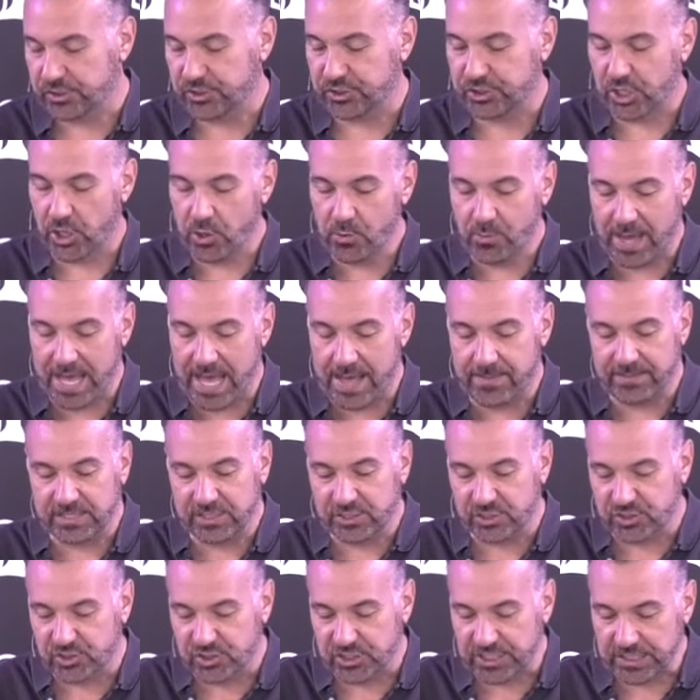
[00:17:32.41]
Joab,
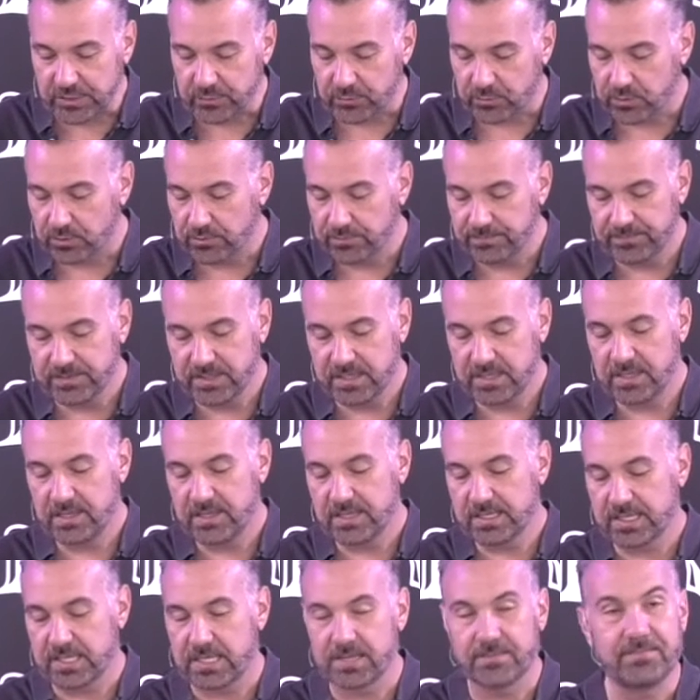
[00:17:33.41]
his general,
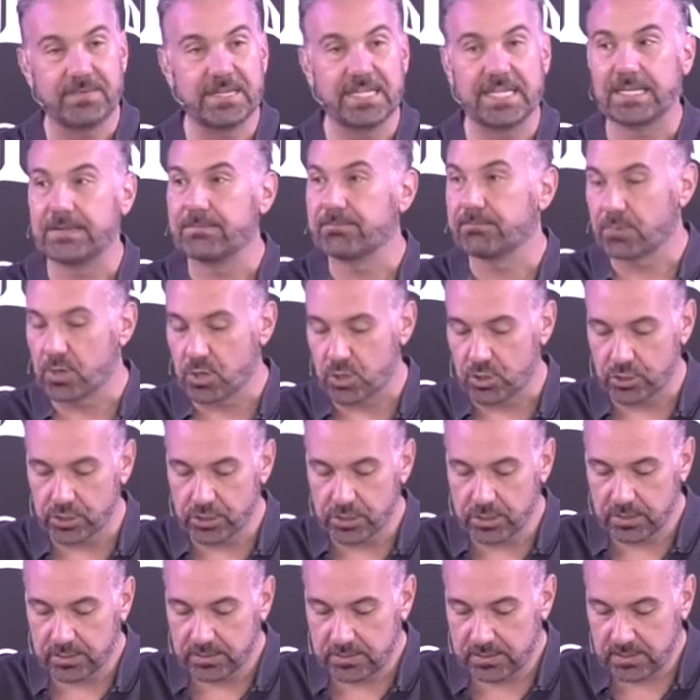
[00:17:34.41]
committed
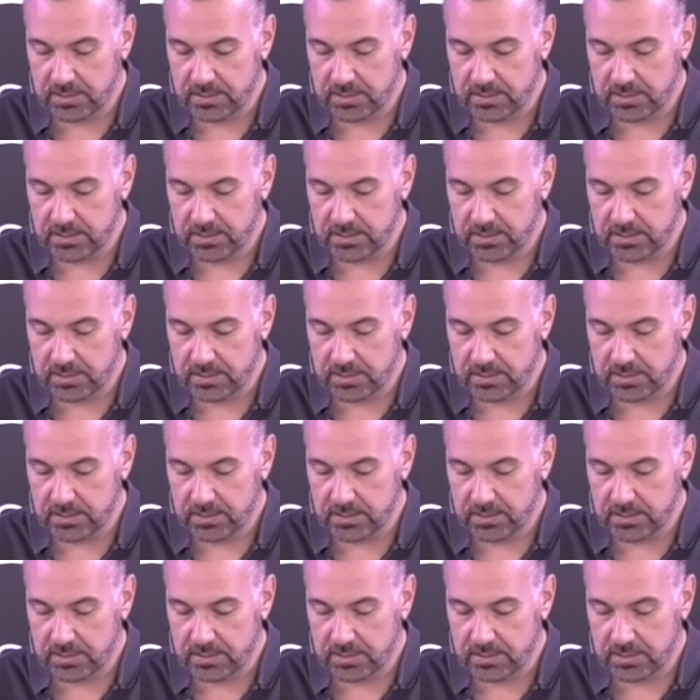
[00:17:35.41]
murder,